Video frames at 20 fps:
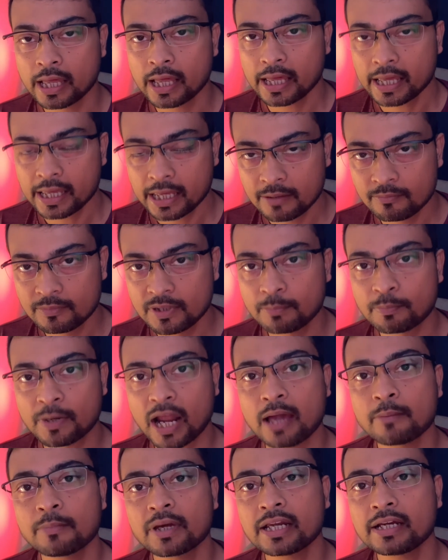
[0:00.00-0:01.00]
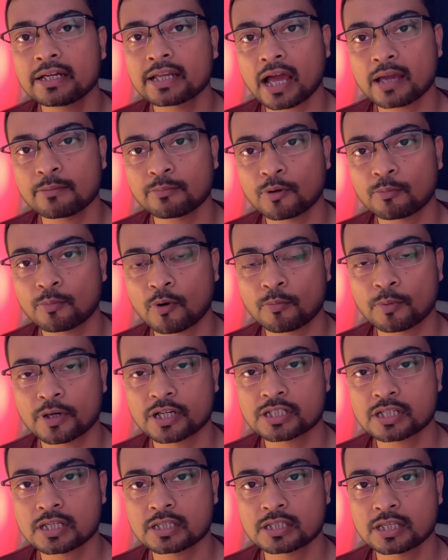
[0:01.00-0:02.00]
if the primary type of
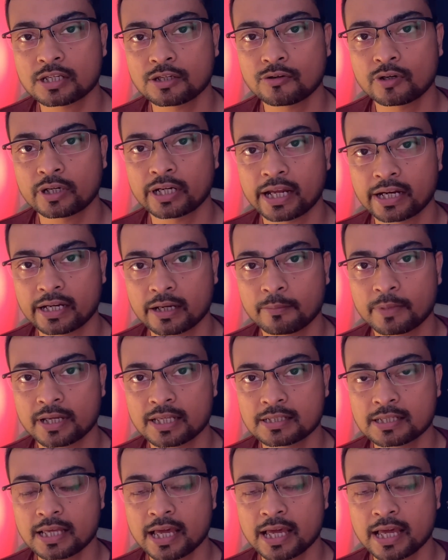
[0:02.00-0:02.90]
operations in your database